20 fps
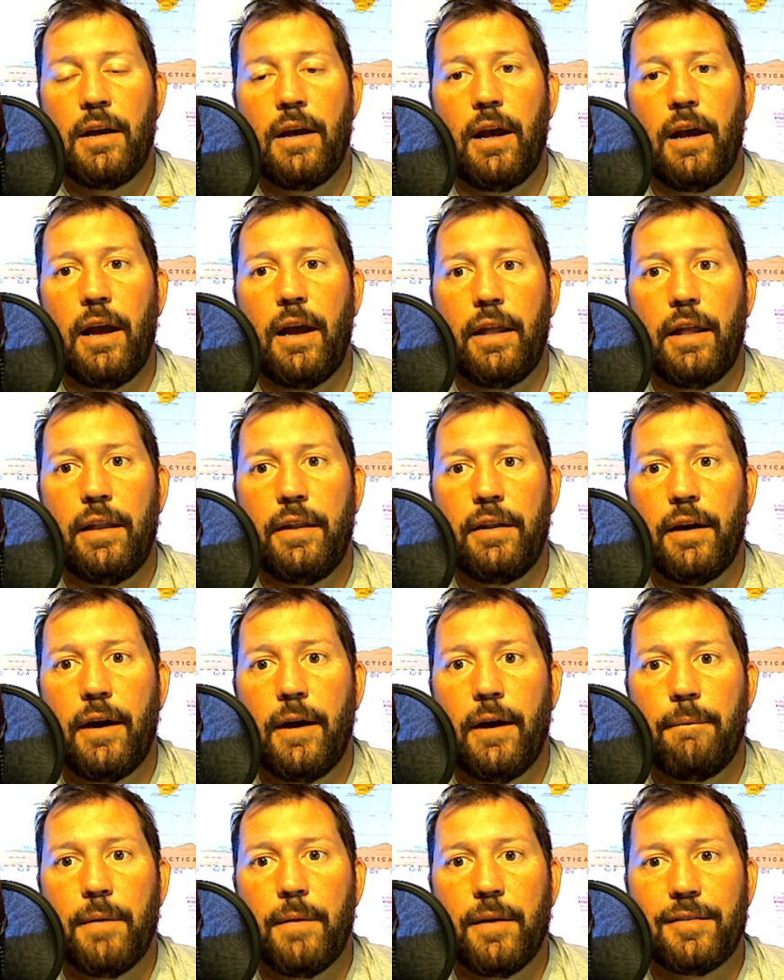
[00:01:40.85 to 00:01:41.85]
And
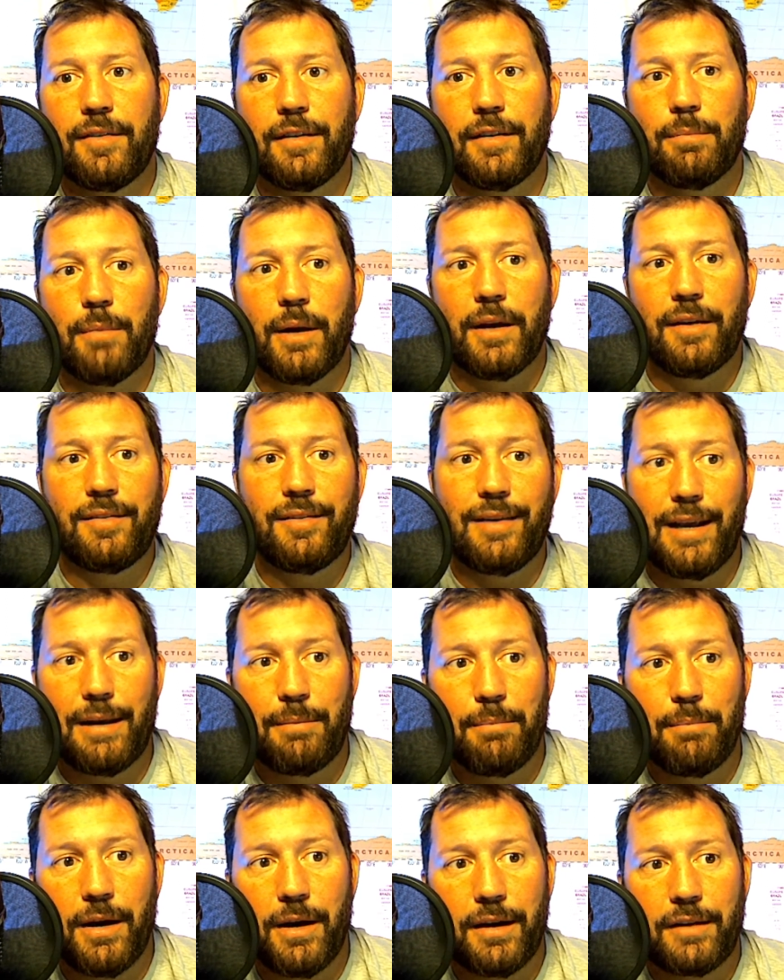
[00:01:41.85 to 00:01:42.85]
this is my
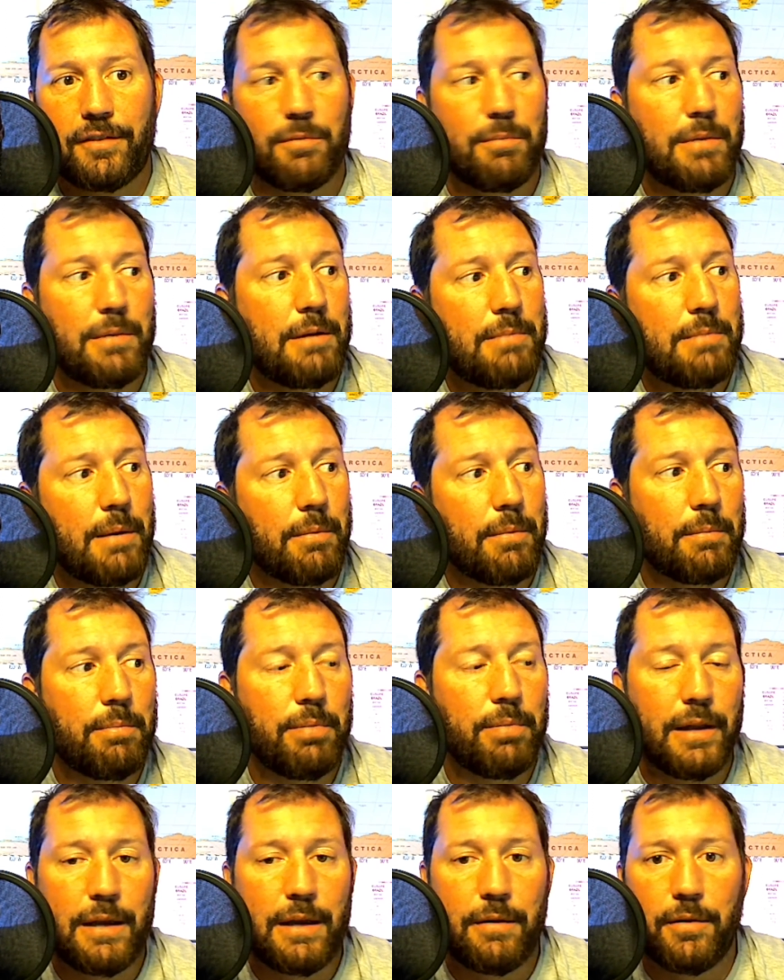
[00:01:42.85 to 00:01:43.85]
sandbox for me to be able to
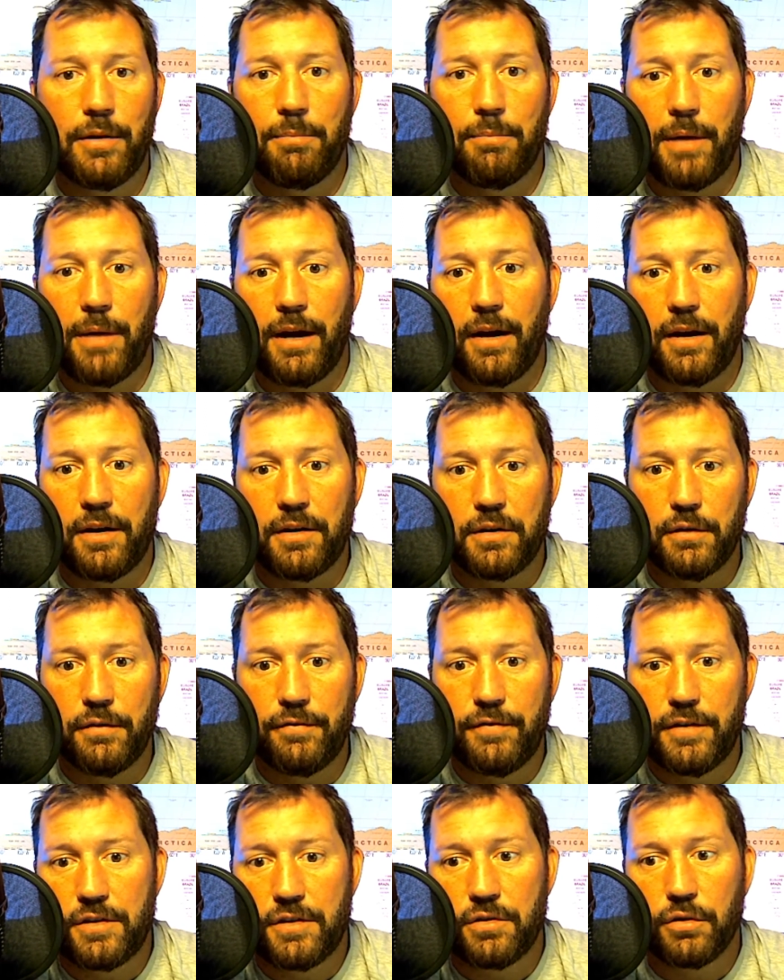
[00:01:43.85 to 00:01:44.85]
play with my
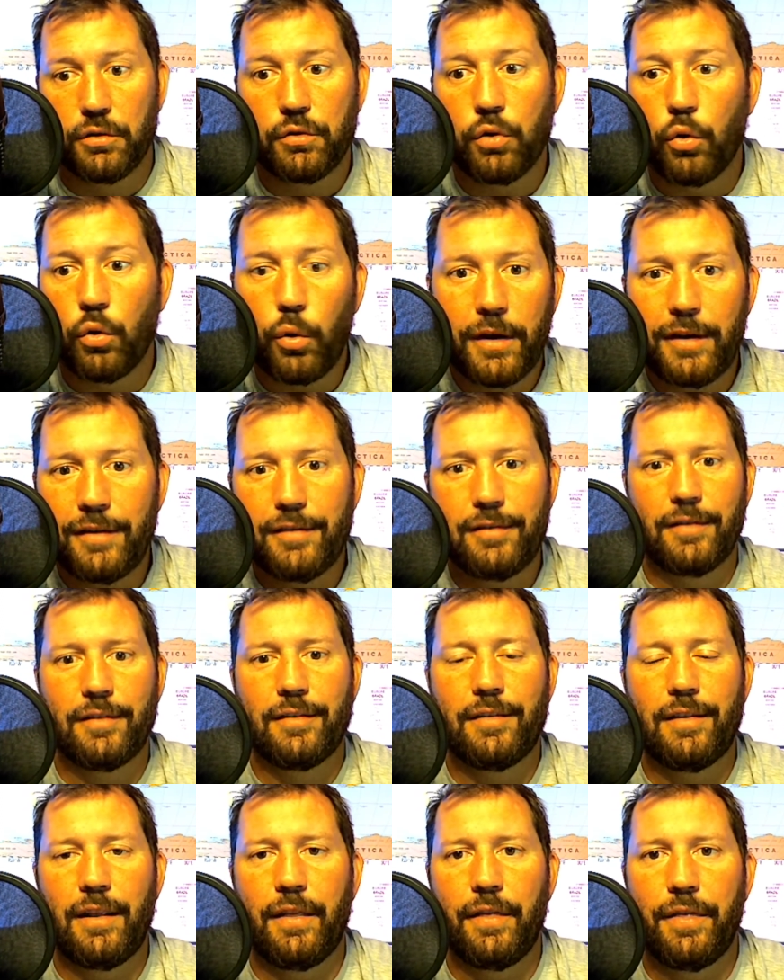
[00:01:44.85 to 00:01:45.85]
audio-visual toys
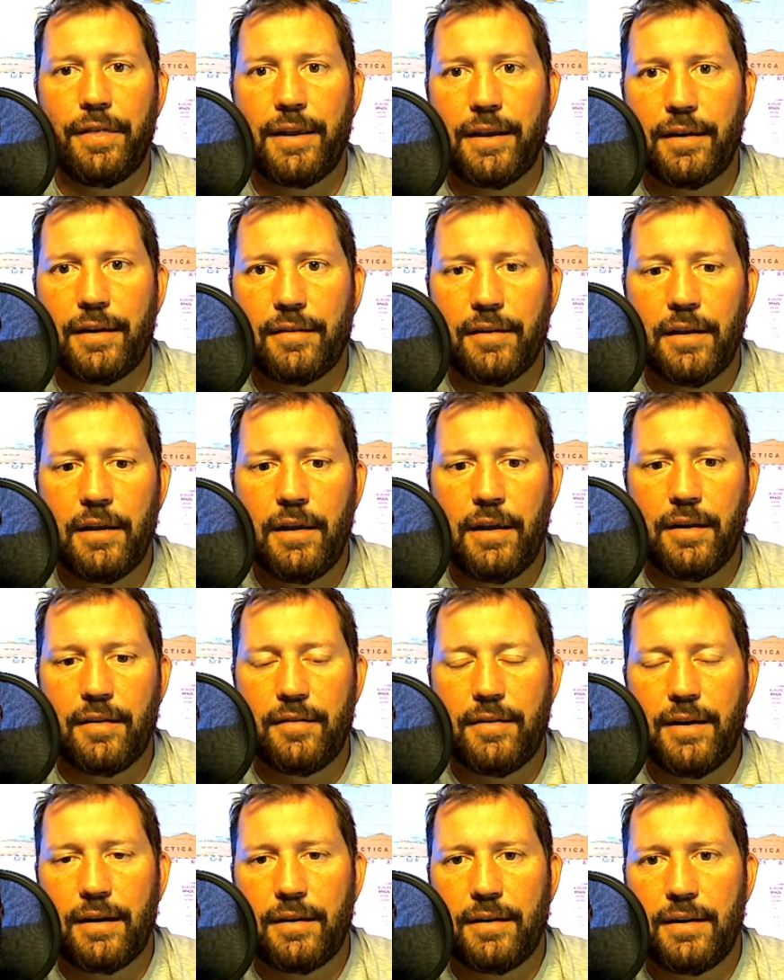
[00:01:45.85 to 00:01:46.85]
and things
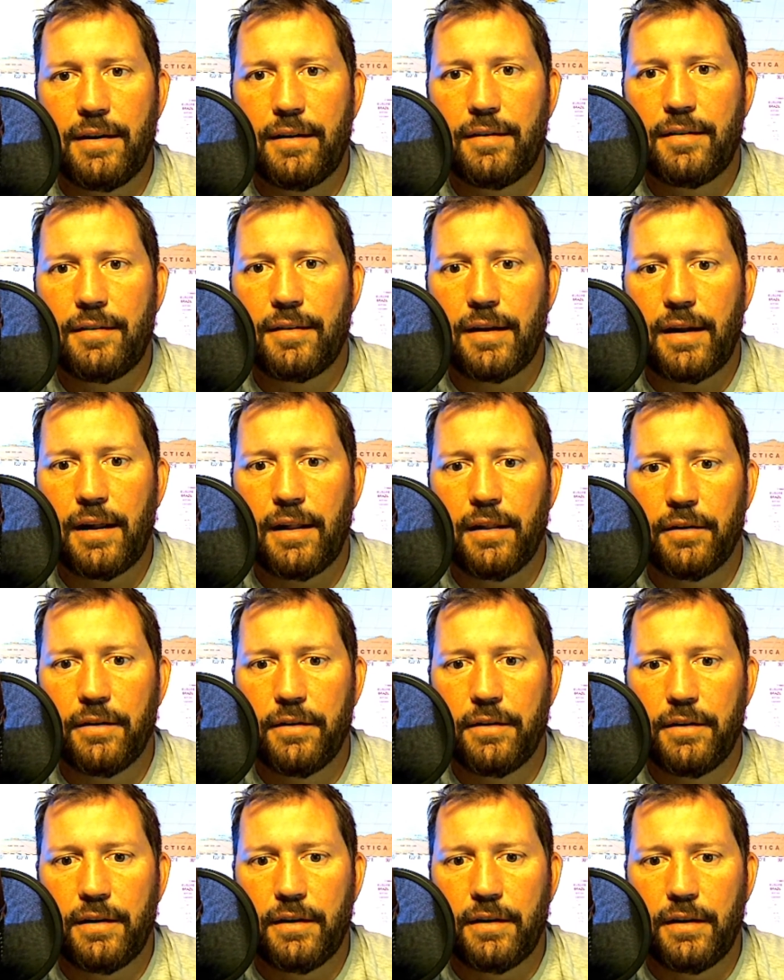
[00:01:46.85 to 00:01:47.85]
and techniques that I
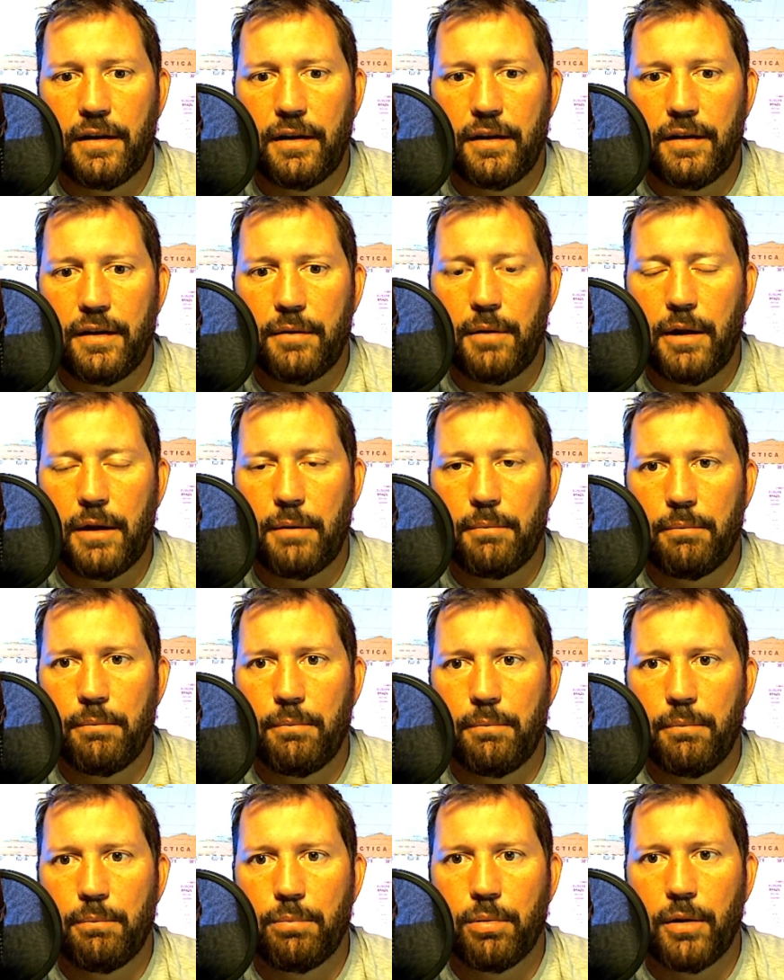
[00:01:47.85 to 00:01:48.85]
learn
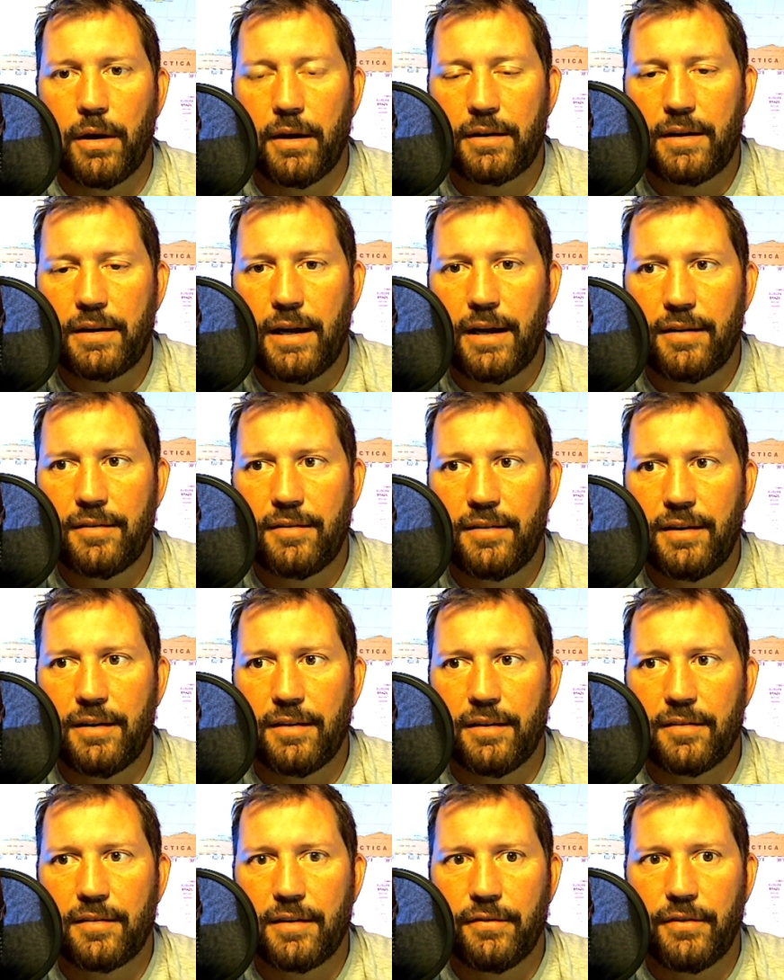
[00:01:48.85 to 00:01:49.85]
in broadcasting
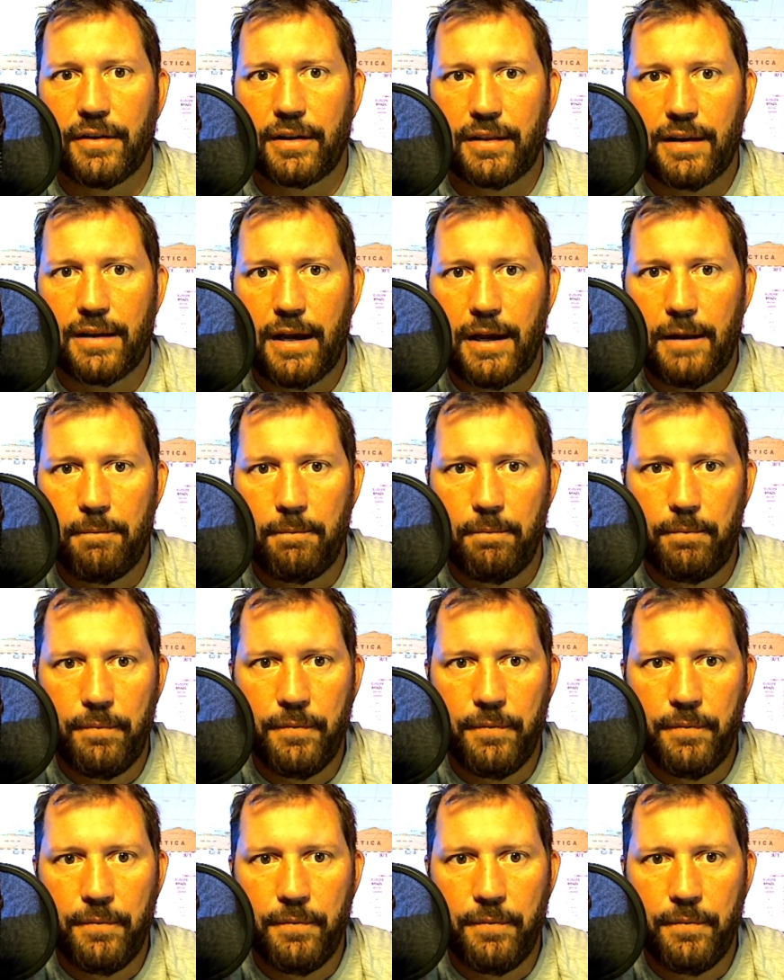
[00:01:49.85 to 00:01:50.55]
and stuff like that.